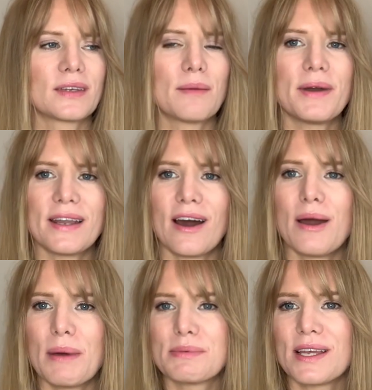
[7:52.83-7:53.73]
But now
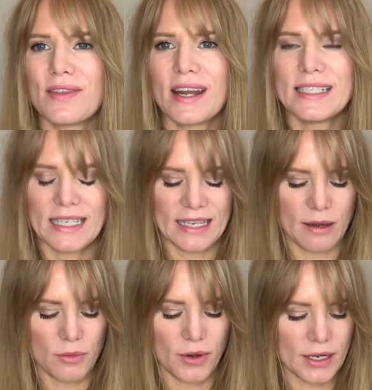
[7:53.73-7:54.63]
I'm upset that I didn't
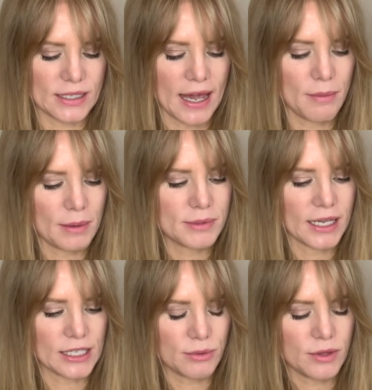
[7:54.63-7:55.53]
get more because I am
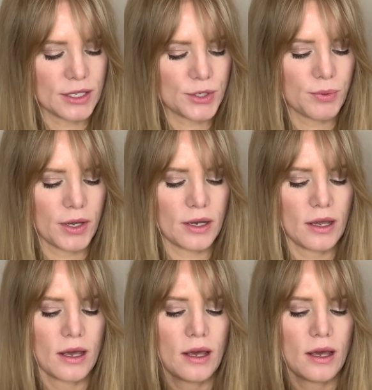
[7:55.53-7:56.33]
obsessed with this one.